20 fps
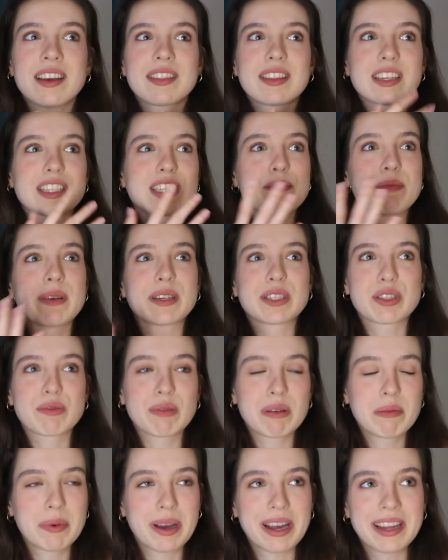the
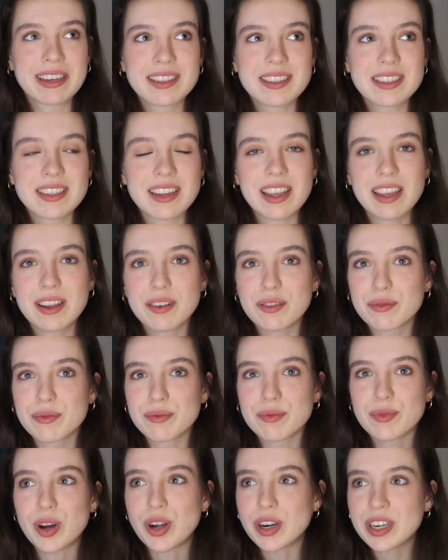semester we went, it
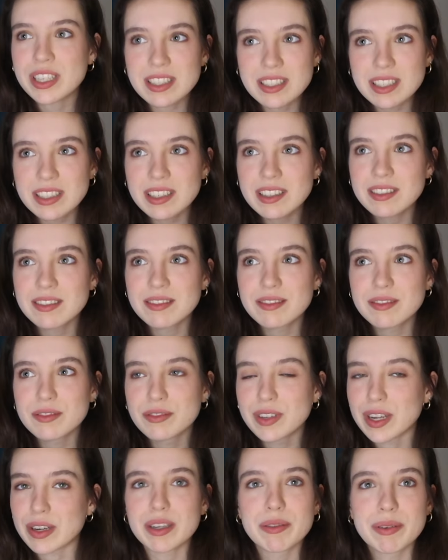honestly
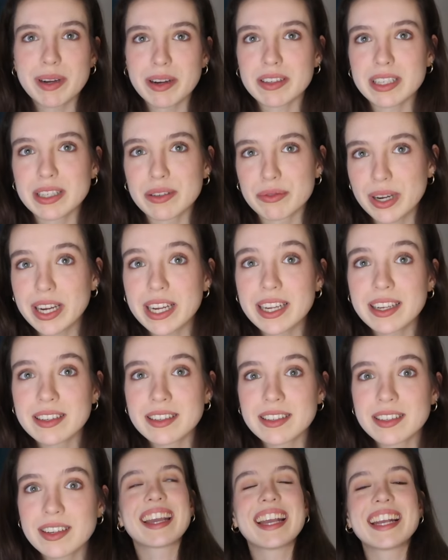very rarely
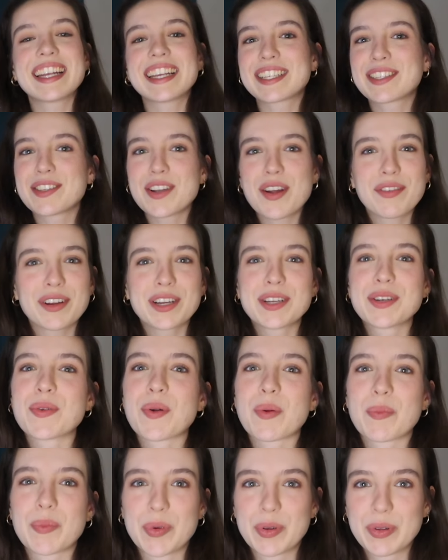rained. It's not very
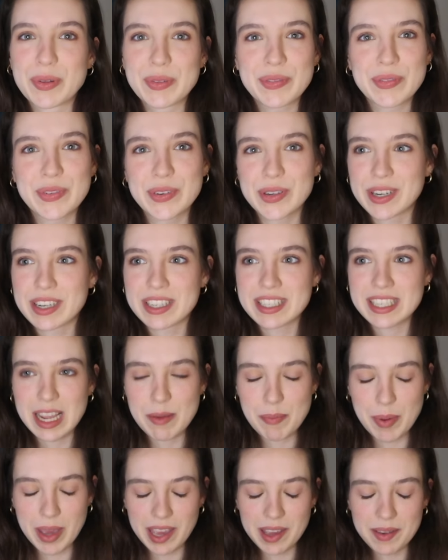normal for
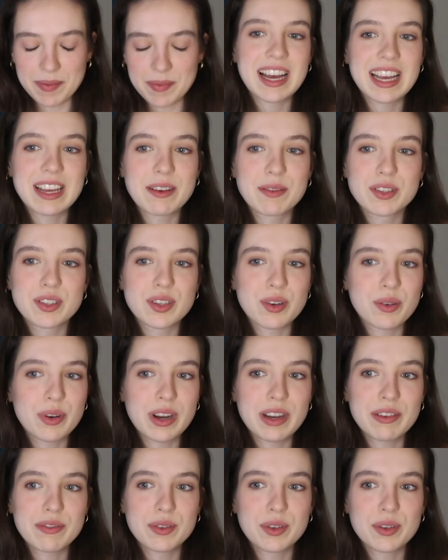Taipei. I was so
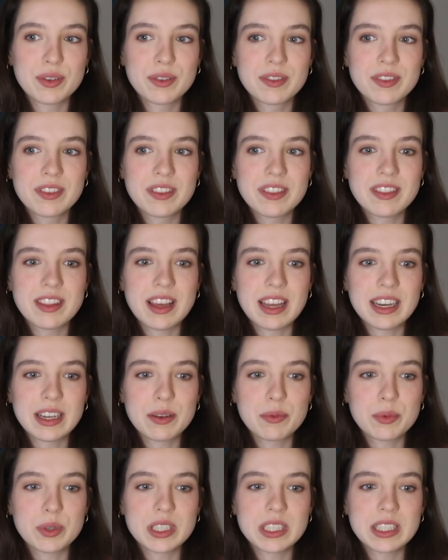grateful that
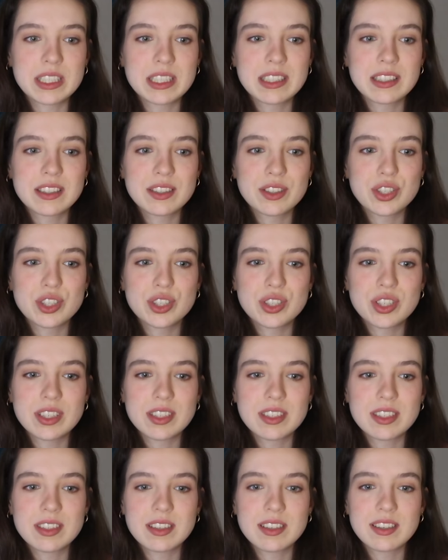it was
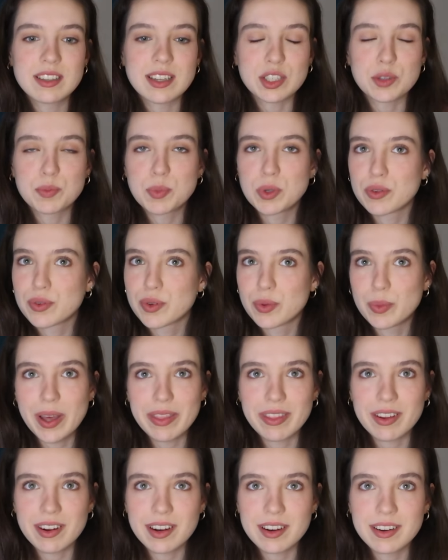just such beautiful
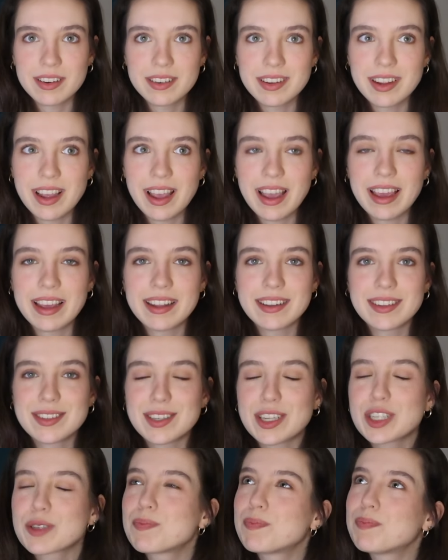weather and
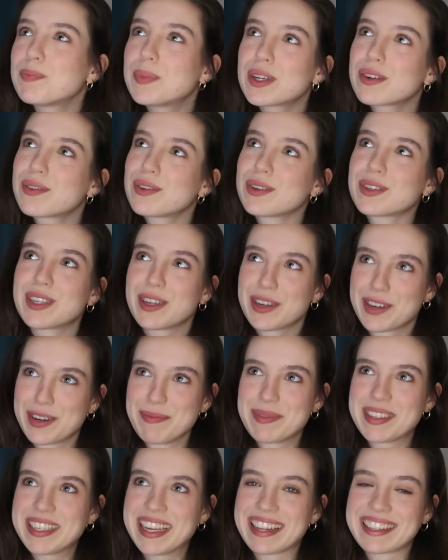such beautiful
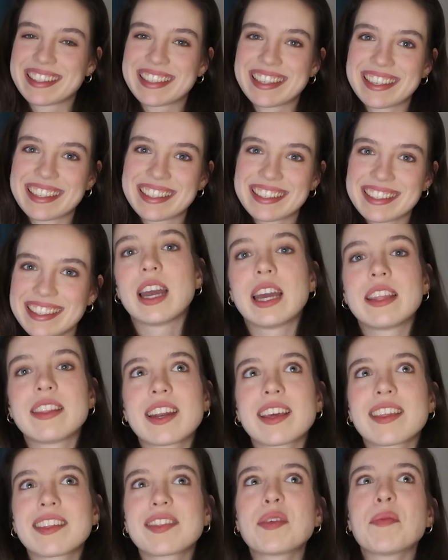circumstances. And
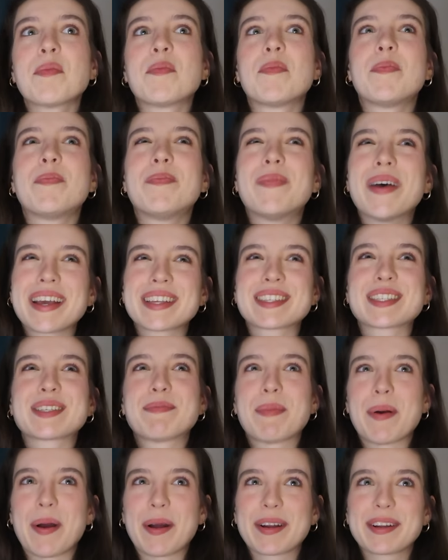then I think the
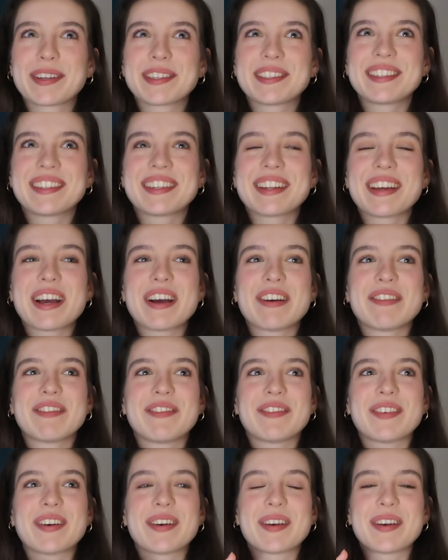best part
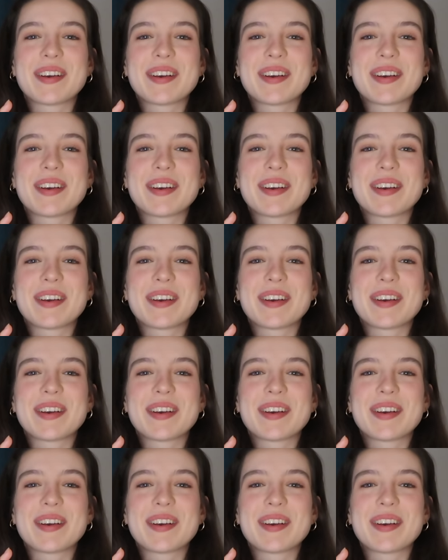of